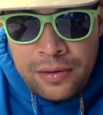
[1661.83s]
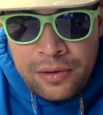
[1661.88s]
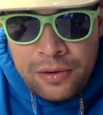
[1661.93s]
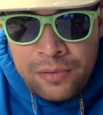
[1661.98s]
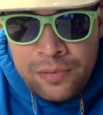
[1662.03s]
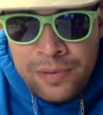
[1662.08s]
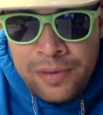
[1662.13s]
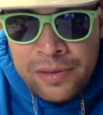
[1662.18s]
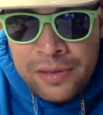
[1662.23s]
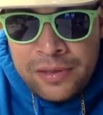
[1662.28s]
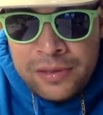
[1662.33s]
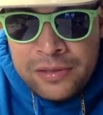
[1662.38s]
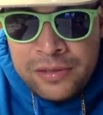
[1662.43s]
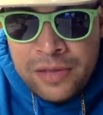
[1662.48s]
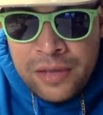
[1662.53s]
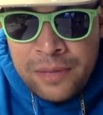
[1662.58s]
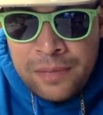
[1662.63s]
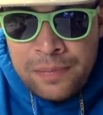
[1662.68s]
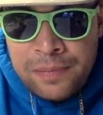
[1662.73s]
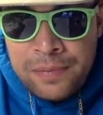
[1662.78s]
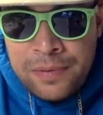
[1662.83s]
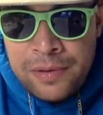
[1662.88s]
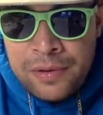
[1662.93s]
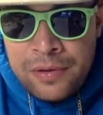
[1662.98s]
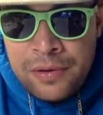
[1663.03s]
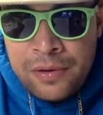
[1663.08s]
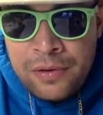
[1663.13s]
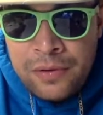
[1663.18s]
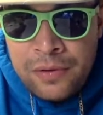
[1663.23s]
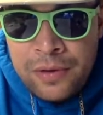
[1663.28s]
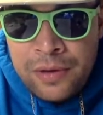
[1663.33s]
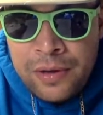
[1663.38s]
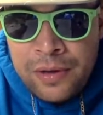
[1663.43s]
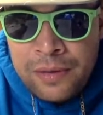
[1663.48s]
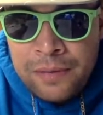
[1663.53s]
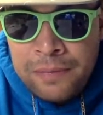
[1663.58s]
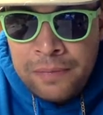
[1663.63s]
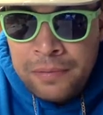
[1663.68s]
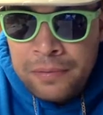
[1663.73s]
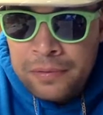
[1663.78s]
Oh, may this step be going
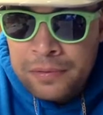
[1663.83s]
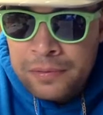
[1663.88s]
up